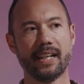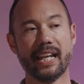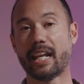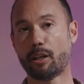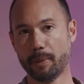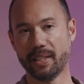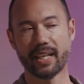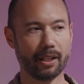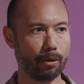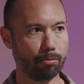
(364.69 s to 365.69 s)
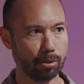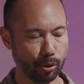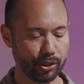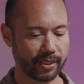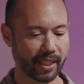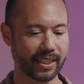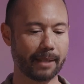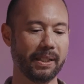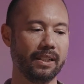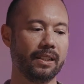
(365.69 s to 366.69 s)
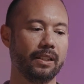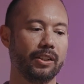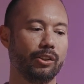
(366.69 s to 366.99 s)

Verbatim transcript: And I don't mean that in a rude sense. I mean,